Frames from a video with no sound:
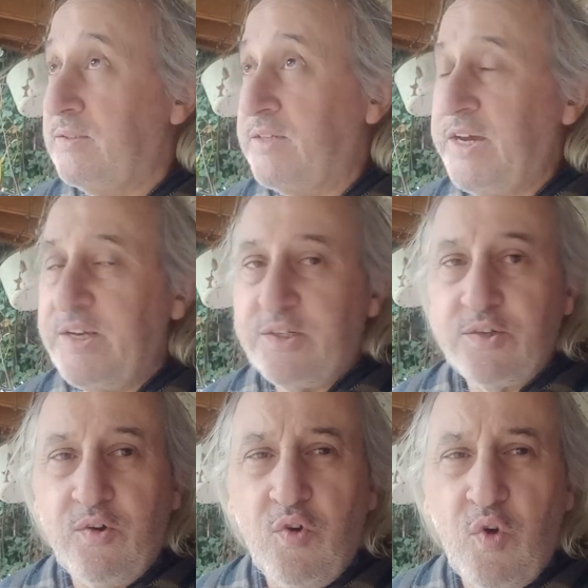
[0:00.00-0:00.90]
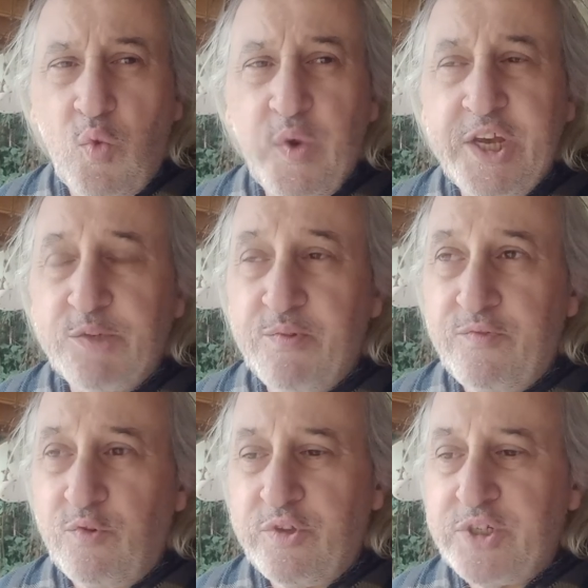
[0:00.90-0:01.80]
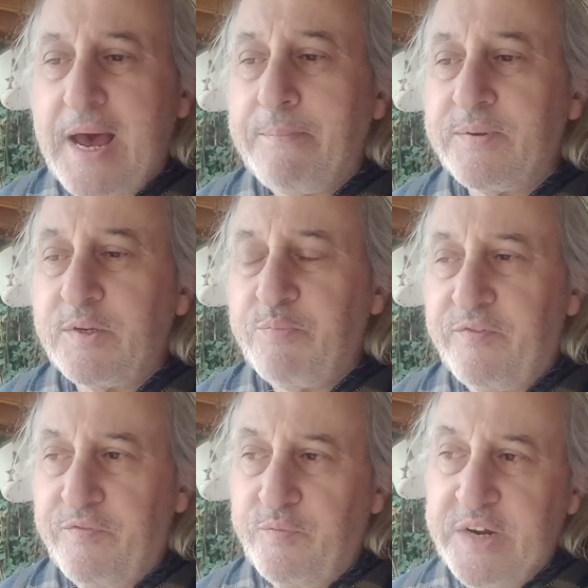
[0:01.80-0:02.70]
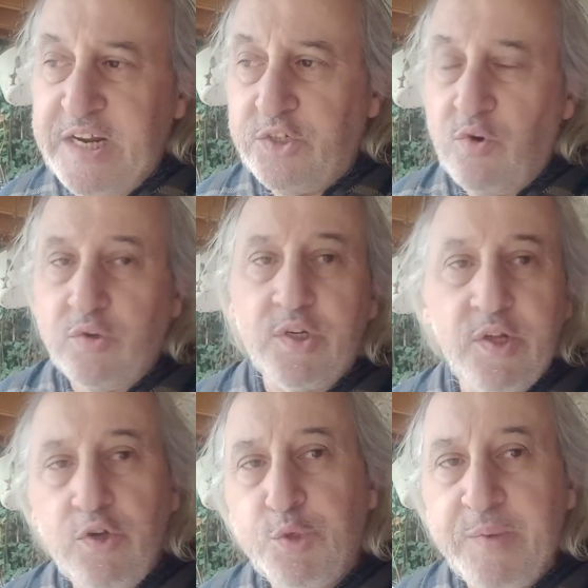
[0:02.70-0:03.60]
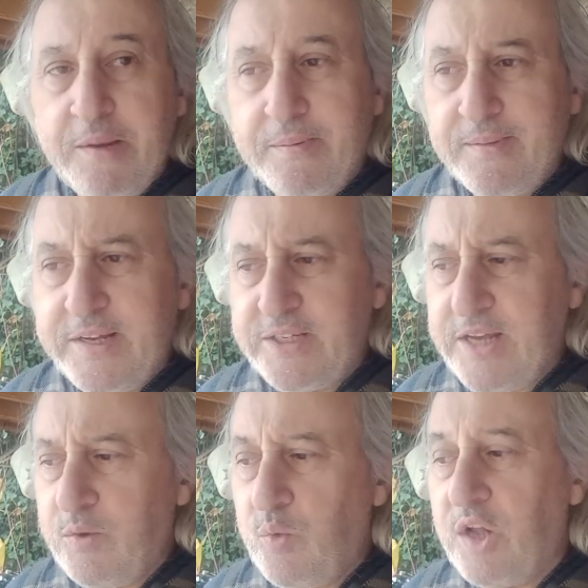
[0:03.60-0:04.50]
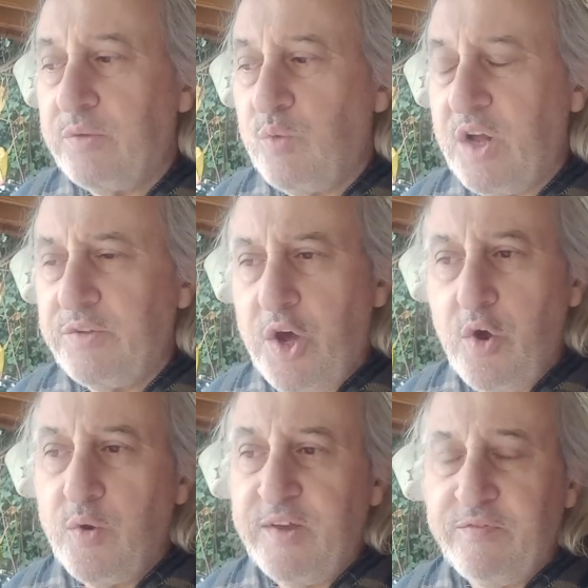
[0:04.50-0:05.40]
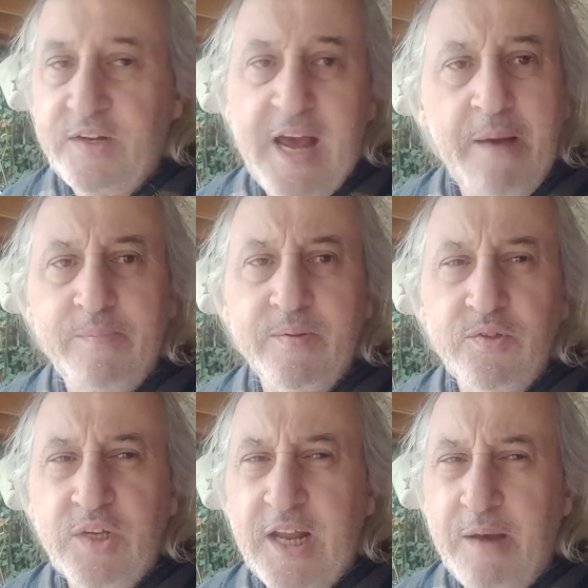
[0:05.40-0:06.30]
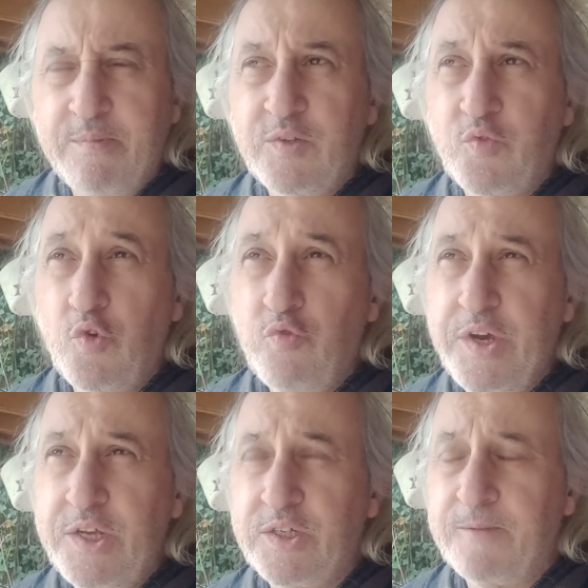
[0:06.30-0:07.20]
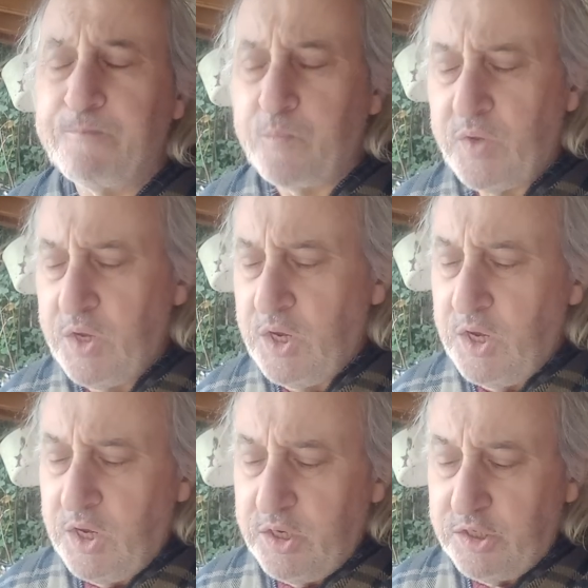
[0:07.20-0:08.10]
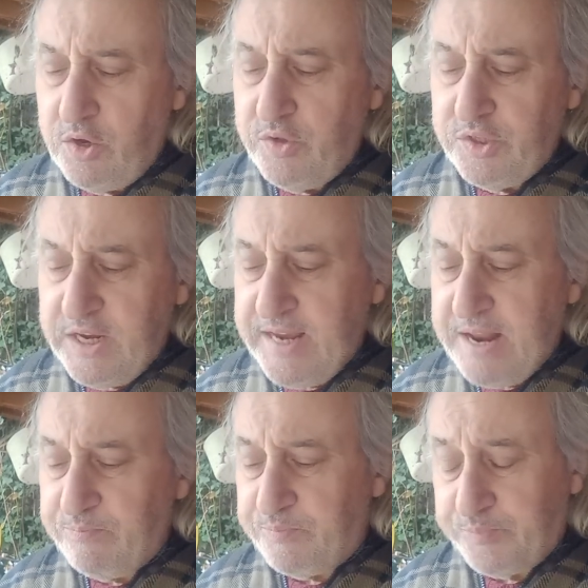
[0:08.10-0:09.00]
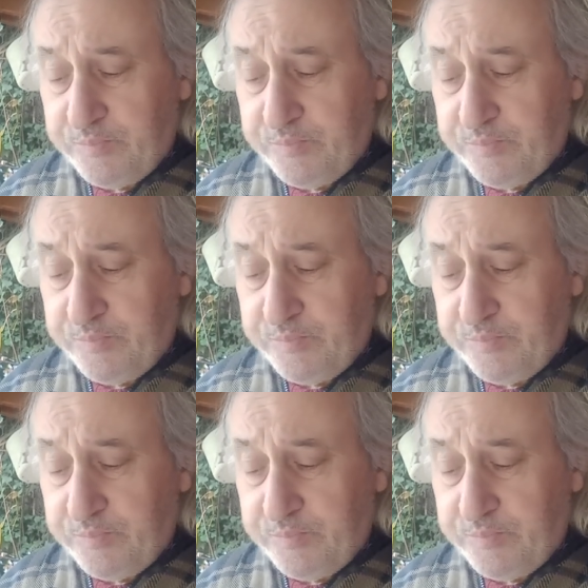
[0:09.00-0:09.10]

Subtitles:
days or weeks before this happened." But when he talked to those people, they said, "Well, no. If it happens, it happens for a reason." So this again,